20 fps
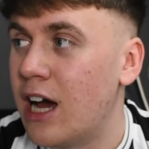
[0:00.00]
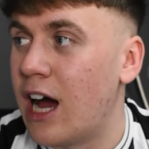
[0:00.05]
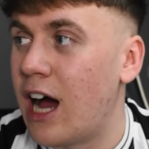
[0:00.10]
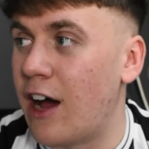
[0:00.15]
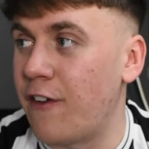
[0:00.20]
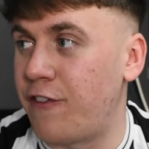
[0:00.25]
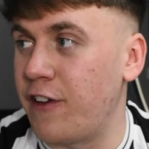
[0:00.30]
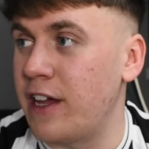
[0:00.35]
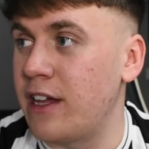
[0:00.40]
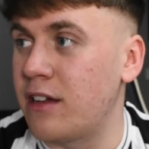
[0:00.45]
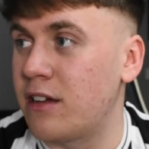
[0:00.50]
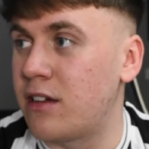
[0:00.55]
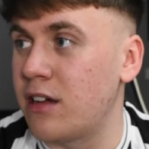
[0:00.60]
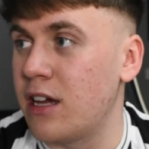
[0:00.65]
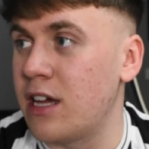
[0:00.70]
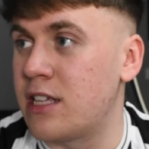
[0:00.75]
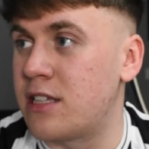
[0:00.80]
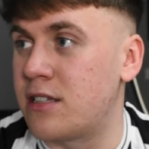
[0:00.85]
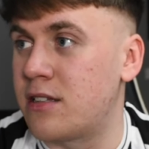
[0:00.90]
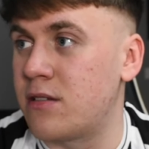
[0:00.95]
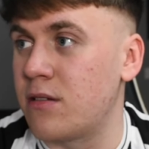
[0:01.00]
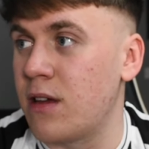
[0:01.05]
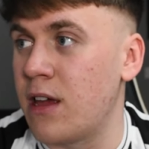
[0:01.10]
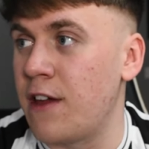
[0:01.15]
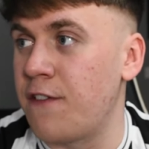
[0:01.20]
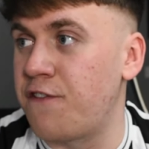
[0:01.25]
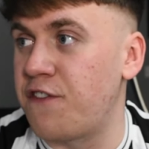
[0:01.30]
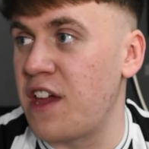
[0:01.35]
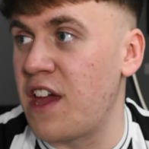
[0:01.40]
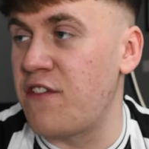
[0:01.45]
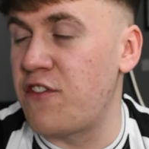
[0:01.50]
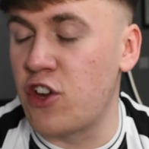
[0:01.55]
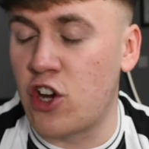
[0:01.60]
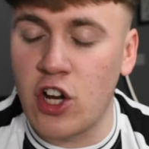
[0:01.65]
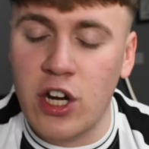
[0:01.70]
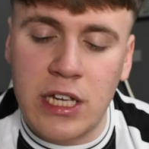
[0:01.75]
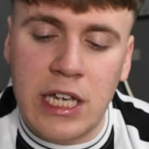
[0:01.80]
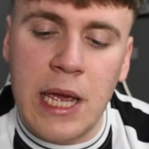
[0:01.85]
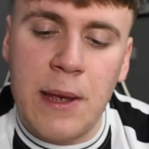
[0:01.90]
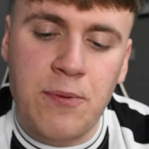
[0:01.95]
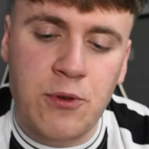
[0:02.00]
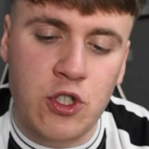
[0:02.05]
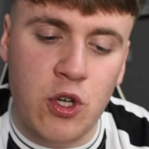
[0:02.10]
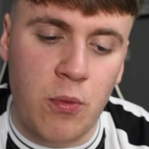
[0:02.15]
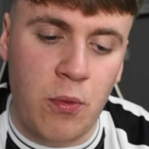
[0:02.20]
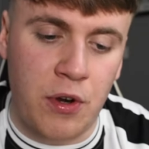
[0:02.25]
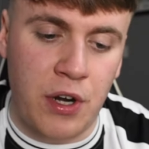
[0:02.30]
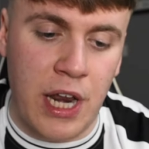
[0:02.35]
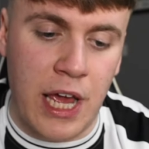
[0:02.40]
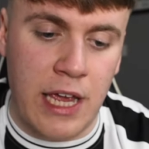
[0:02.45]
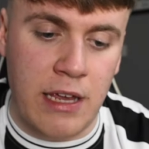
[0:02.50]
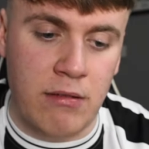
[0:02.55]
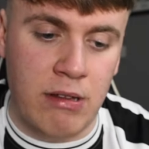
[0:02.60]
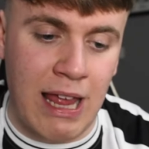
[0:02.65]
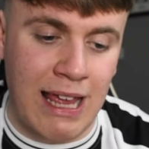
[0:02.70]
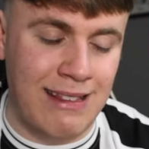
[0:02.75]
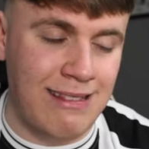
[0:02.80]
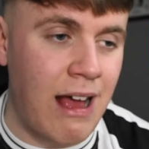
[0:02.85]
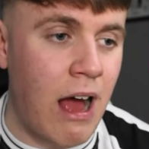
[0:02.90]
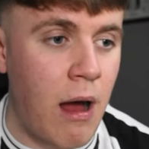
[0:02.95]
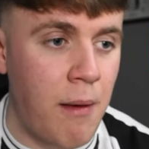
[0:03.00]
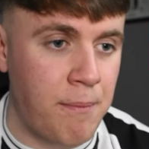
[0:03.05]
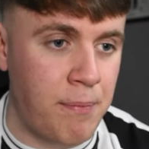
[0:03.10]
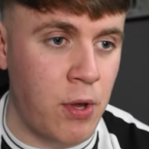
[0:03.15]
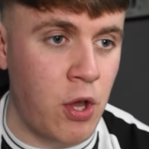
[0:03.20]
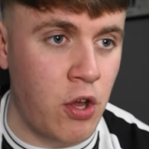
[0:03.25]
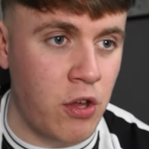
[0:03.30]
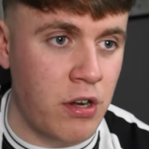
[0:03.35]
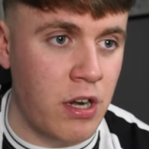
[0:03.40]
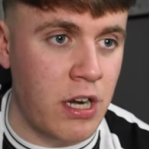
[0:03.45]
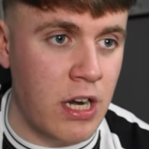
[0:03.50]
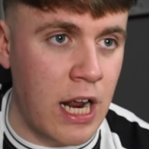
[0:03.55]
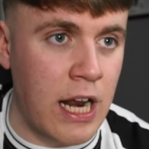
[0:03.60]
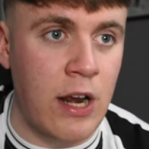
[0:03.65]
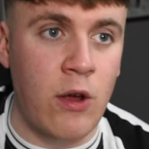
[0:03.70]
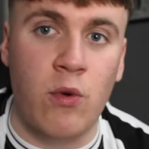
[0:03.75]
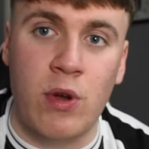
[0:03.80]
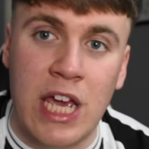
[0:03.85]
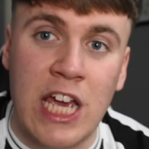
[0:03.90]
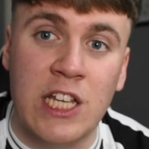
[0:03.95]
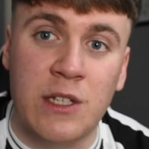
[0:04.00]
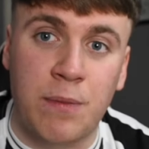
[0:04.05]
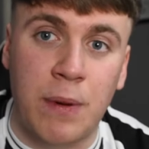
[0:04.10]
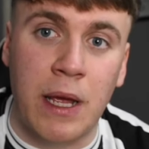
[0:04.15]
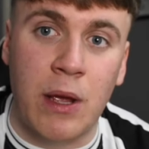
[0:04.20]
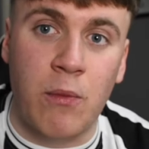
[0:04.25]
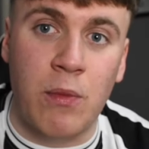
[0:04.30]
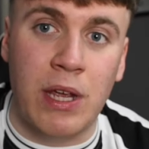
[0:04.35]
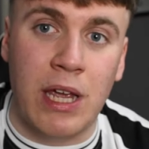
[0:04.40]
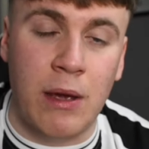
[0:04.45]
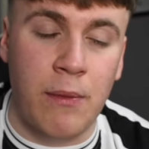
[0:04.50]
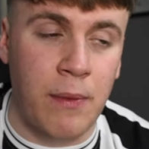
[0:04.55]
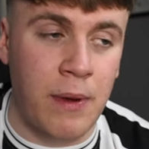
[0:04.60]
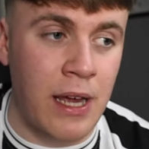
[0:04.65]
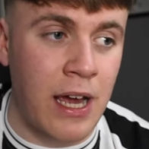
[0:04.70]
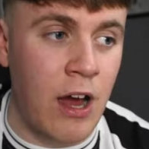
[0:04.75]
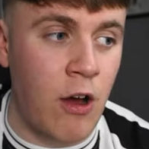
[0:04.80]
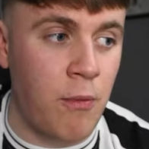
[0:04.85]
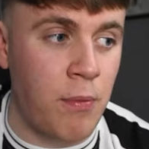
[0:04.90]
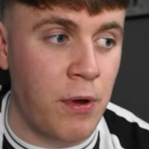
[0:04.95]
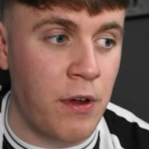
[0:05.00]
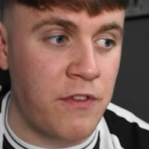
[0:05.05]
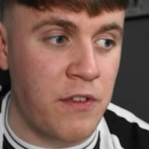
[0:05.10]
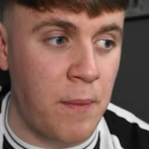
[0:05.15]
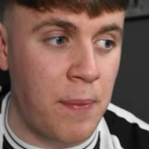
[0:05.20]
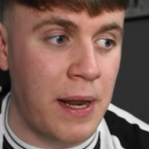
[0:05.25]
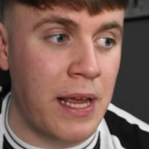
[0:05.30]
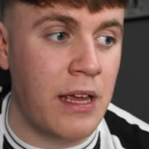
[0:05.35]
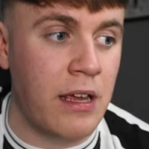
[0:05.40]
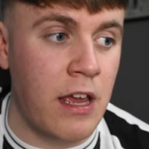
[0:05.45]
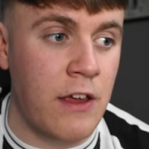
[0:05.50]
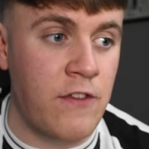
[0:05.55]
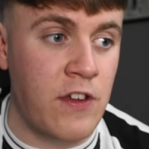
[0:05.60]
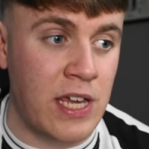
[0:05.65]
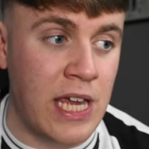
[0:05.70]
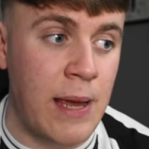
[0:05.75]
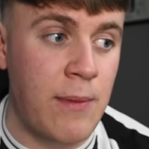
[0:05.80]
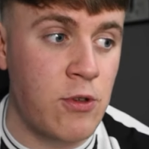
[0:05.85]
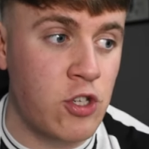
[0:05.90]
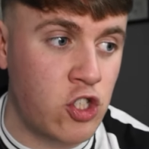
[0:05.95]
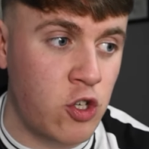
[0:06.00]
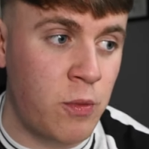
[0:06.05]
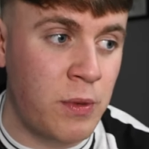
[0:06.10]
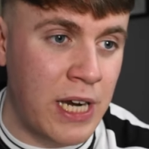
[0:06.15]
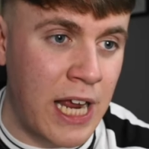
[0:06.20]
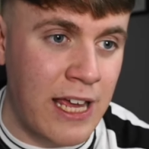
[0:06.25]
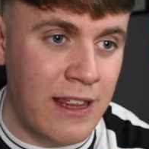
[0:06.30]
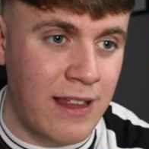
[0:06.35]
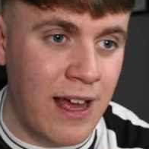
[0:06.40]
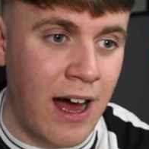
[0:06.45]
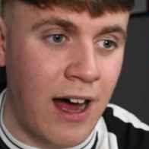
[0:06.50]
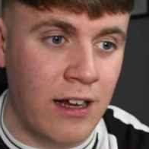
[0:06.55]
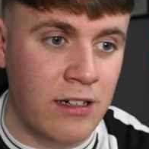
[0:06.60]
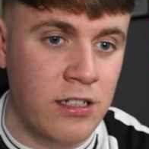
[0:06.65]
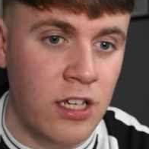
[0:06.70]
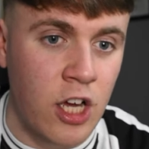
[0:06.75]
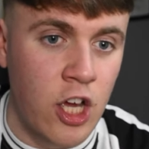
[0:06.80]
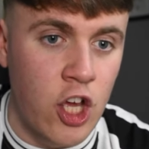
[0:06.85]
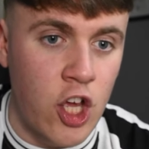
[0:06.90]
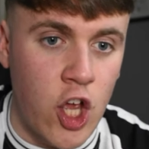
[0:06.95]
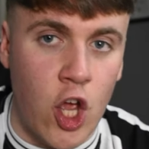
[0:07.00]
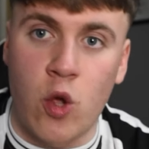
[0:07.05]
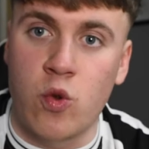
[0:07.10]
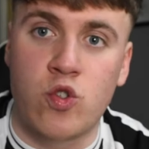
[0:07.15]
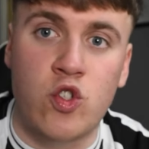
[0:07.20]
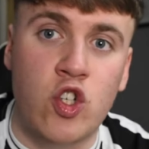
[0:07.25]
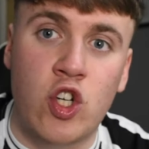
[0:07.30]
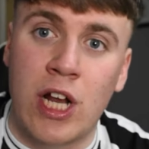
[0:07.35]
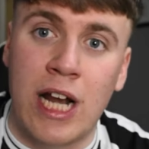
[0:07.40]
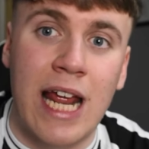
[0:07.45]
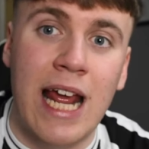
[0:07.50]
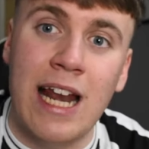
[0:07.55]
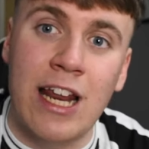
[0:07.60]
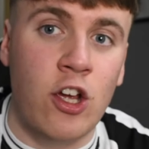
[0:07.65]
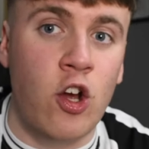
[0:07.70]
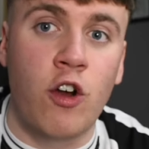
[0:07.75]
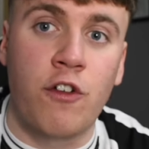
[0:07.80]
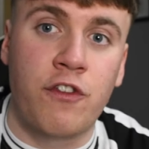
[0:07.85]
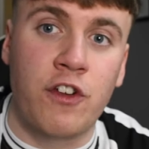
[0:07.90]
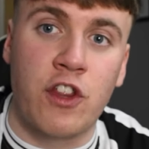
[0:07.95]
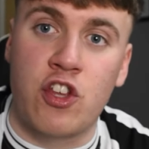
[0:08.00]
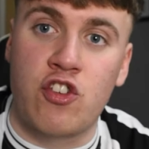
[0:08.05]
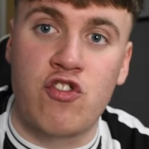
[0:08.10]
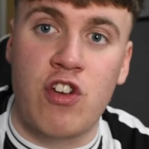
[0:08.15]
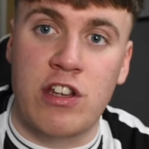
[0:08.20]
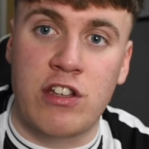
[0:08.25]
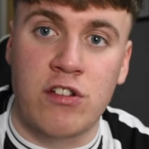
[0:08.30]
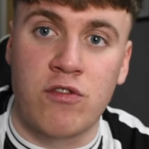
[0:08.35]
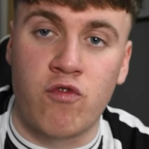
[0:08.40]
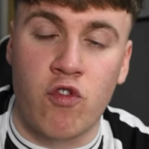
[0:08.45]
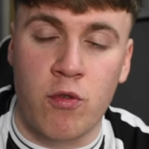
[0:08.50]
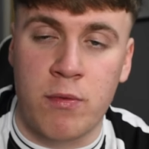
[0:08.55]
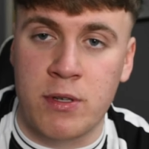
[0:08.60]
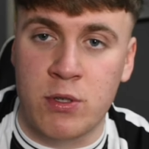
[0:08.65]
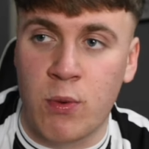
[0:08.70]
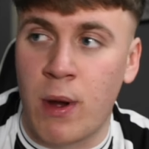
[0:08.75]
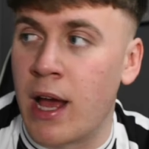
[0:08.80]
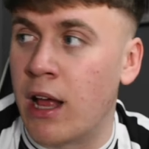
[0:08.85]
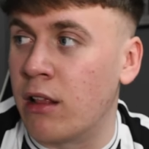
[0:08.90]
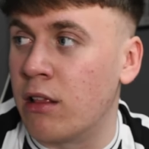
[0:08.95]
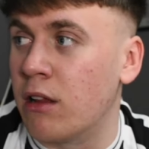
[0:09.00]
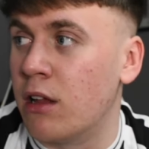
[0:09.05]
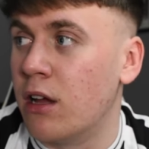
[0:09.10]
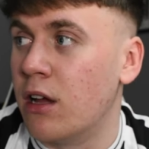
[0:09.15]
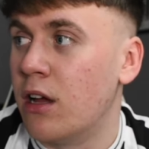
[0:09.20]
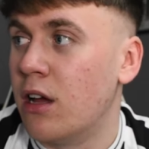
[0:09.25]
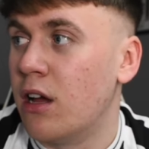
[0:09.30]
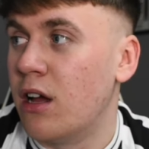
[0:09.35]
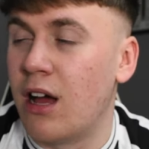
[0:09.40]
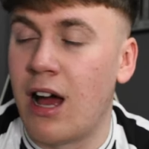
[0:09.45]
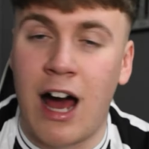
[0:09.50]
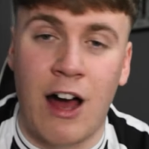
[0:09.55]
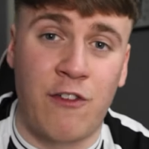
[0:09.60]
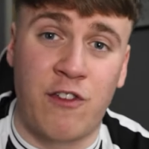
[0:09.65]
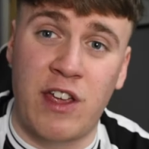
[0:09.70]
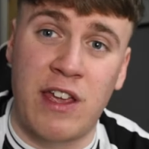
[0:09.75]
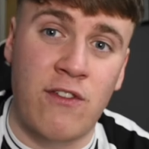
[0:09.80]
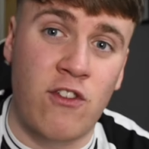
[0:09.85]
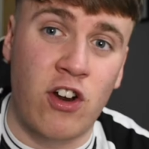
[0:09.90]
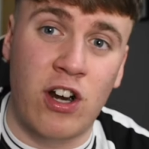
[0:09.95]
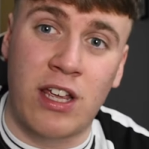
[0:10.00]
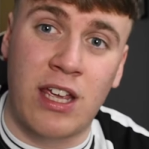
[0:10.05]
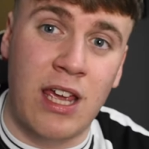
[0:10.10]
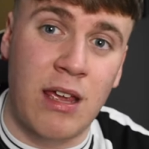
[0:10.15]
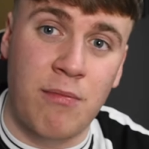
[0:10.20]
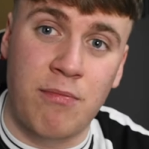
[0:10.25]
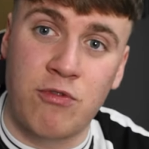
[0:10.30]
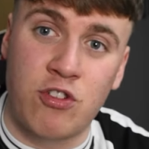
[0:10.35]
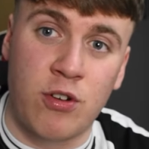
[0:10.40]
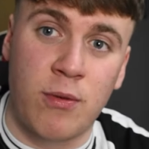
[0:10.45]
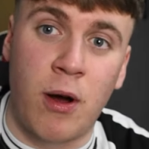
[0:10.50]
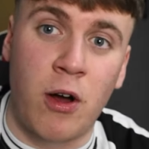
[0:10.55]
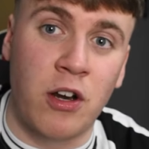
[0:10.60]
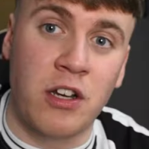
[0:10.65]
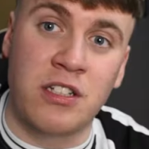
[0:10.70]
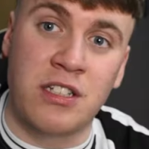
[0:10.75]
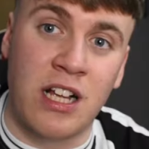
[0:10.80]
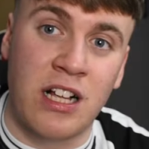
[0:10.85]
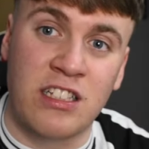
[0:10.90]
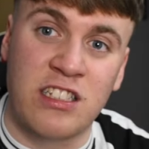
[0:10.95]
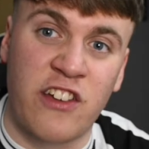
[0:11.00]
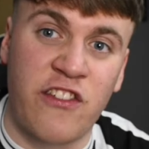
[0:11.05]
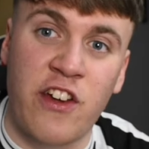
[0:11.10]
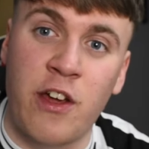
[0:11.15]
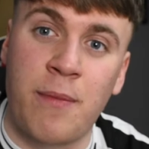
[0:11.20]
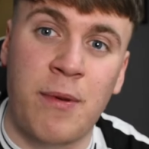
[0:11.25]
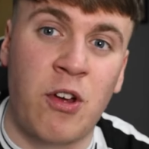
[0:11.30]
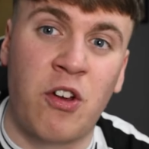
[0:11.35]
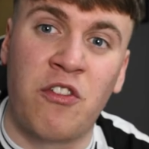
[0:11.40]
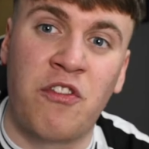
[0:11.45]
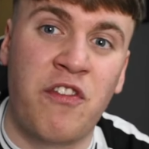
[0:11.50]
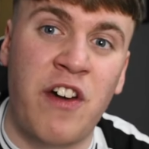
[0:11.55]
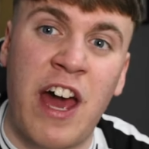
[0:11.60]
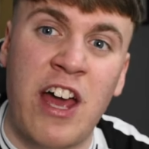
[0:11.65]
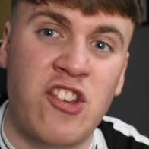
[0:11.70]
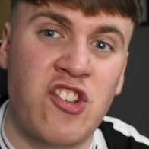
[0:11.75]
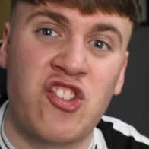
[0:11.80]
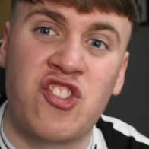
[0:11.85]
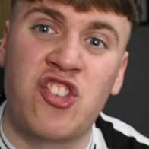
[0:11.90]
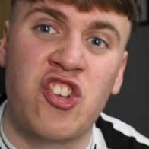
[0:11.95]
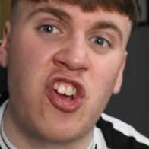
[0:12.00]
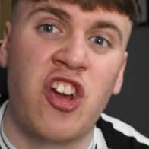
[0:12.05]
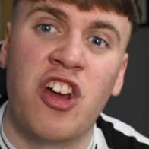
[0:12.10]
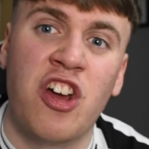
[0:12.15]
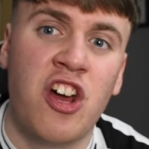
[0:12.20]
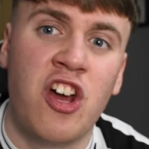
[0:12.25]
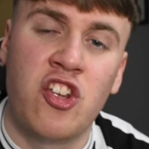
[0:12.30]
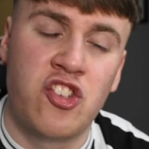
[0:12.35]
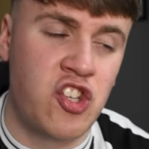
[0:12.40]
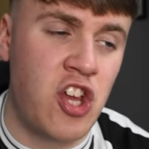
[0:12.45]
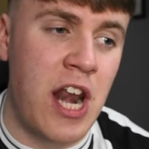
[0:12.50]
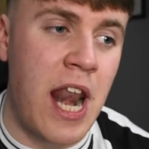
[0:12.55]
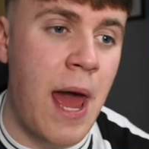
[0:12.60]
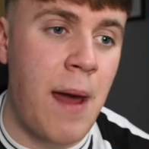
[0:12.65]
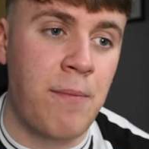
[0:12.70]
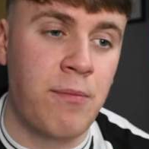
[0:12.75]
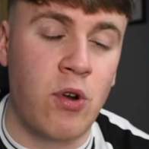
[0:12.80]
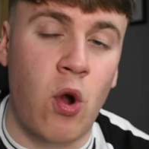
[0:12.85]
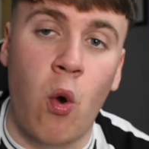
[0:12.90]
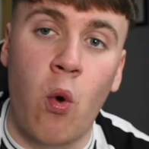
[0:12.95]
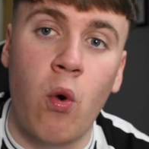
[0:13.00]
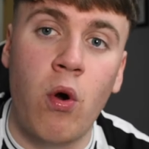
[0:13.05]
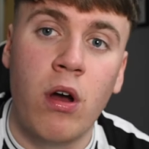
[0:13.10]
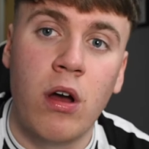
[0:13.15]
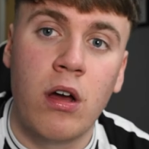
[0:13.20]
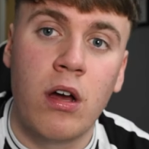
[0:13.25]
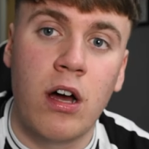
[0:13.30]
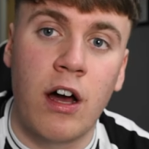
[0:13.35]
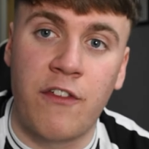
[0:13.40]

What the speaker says: I think it's if you're going to keep someone like Dan Burn, and I know he is playing week in, week out, but if you're keeping someone like that, who's clearly good for the dressing room as well, I think you've got to keep Jamal Lascelles. I think it'd be unfair just to let him go.